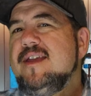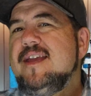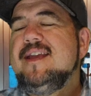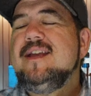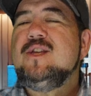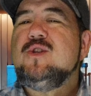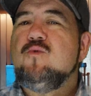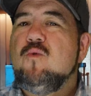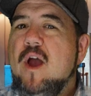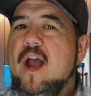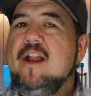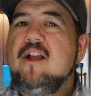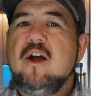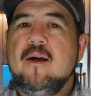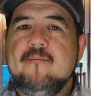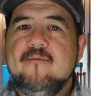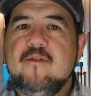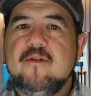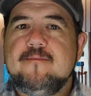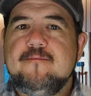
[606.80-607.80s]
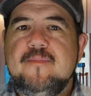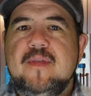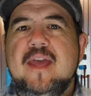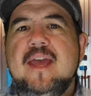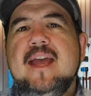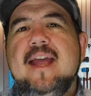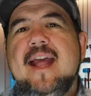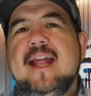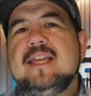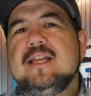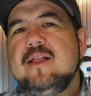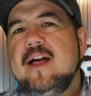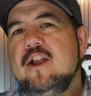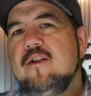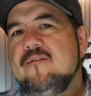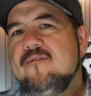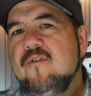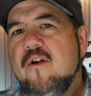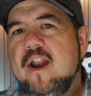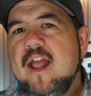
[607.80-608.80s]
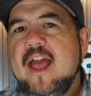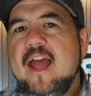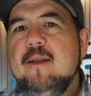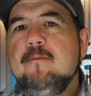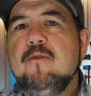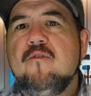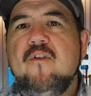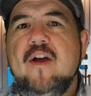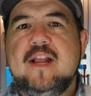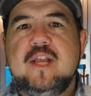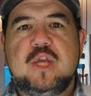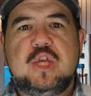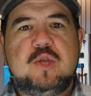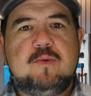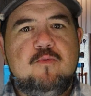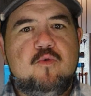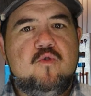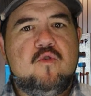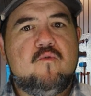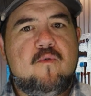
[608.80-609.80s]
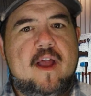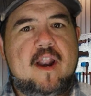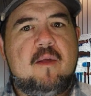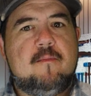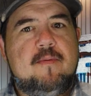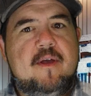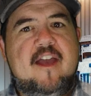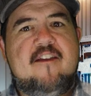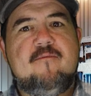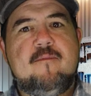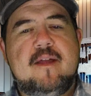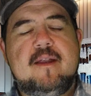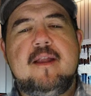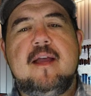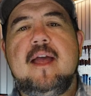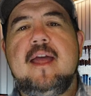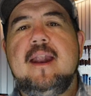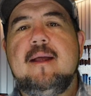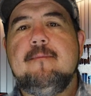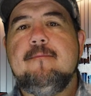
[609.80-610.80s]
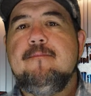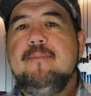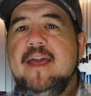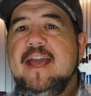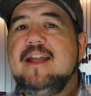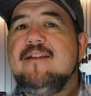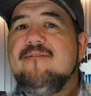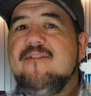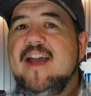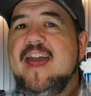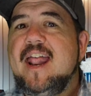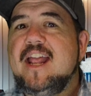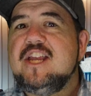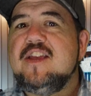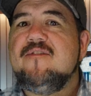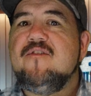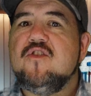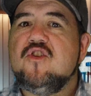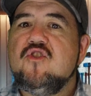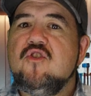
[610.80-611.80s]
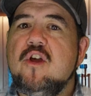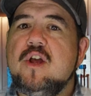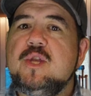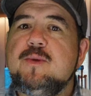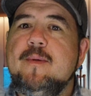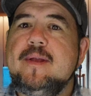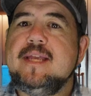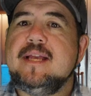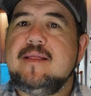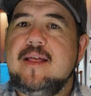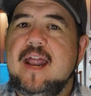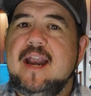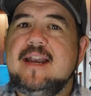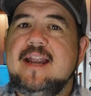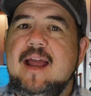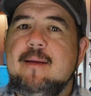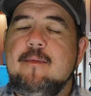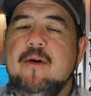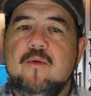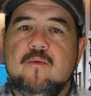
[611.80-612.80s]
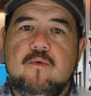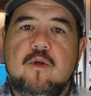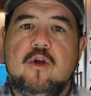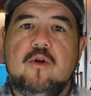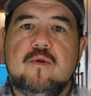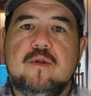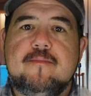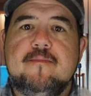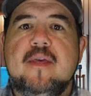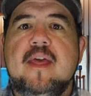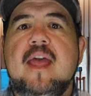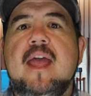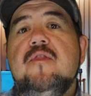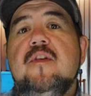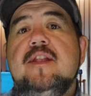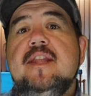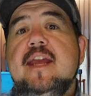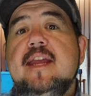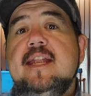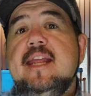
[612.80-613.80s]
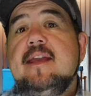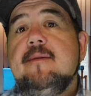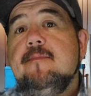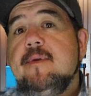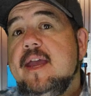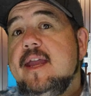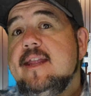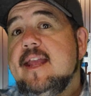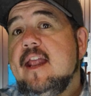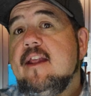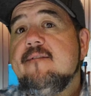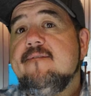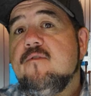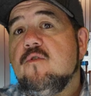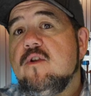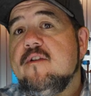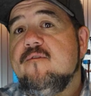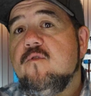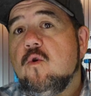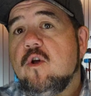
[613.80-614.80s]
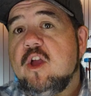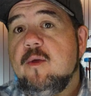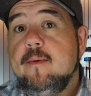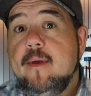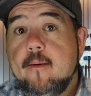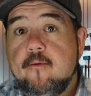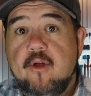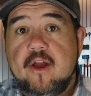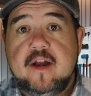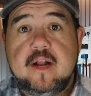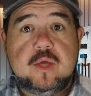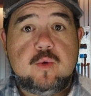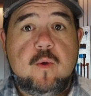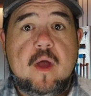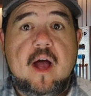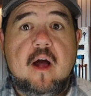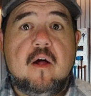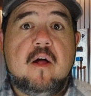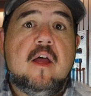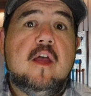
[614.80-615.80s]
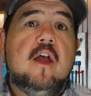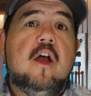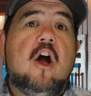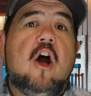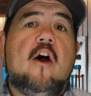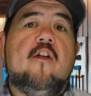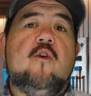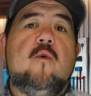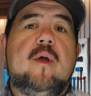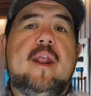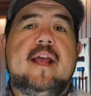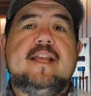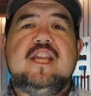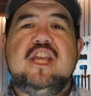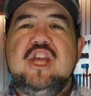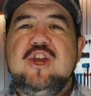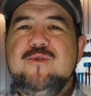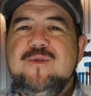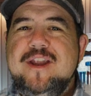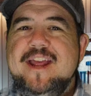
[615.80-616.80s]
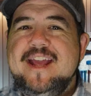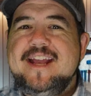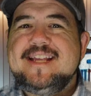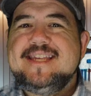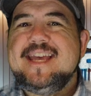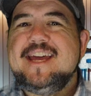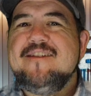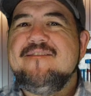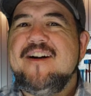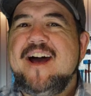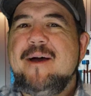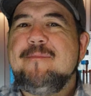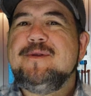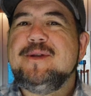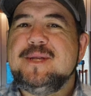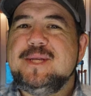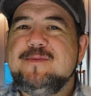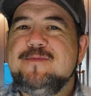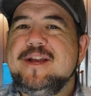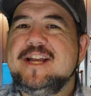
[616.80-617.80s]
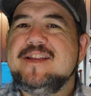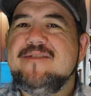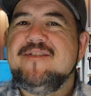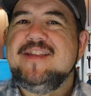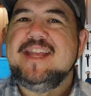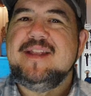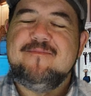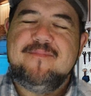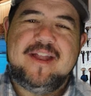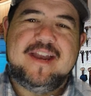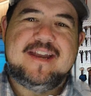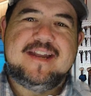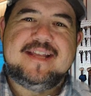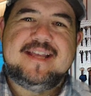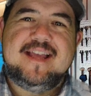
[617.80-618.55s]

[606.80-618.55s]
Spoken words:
is ride comfort. Its lighter front end provides a smoother ride on pavement and a big advantage if your truck spends a lot of time on the road. The TTB Dana 44 can be upgraded as well, although it has a unique set of options because of its independent